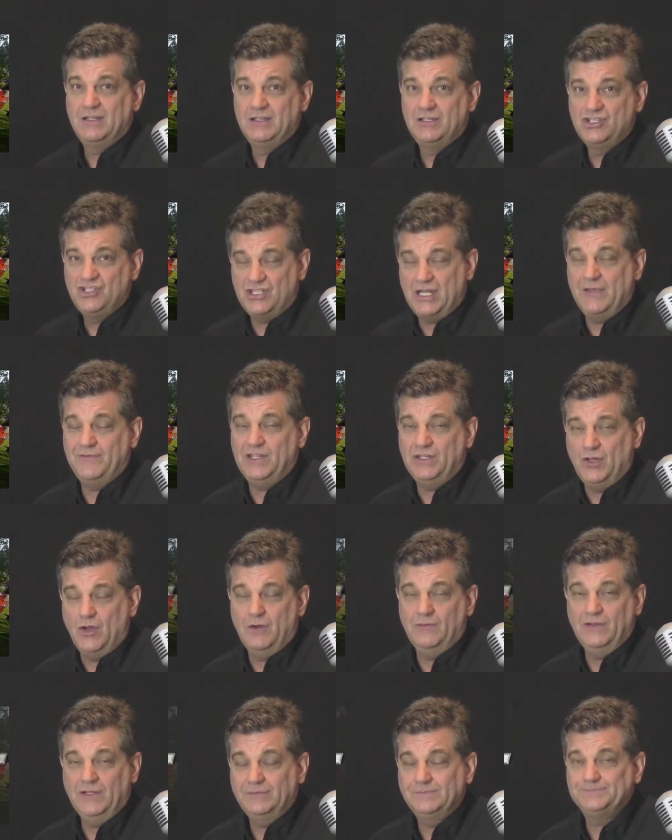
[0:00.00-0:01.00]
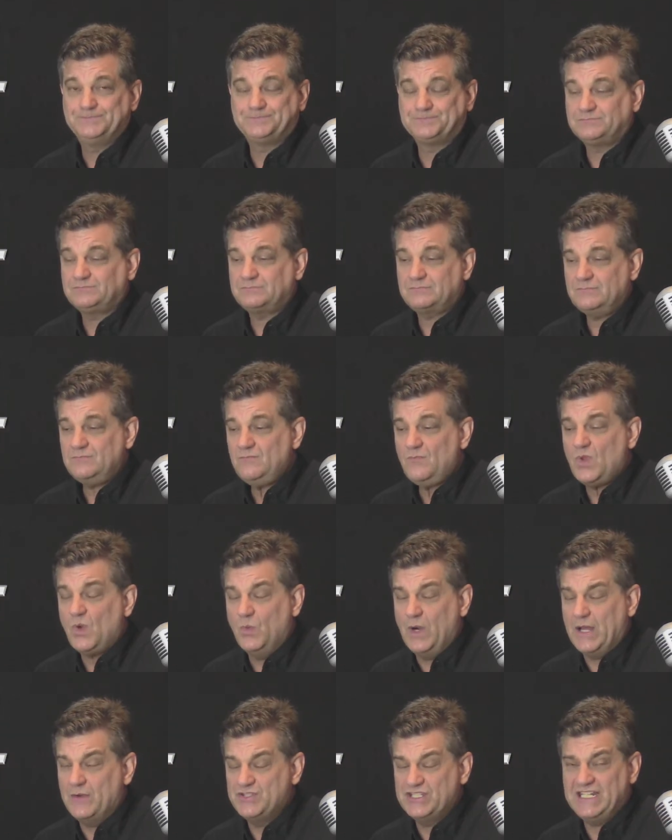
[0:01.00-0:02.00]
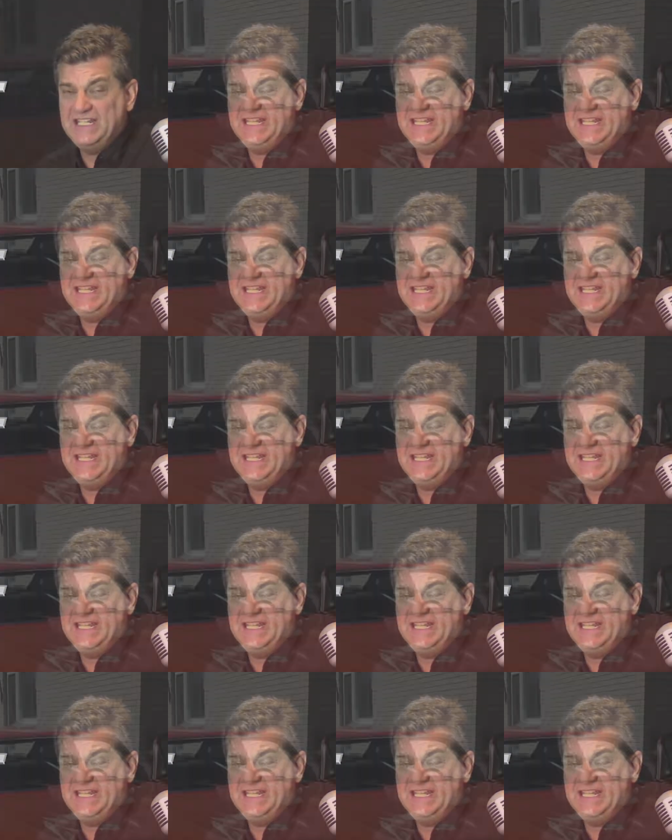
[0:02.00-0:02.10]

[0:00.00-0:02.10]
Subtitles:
Chevy Nova. When I was a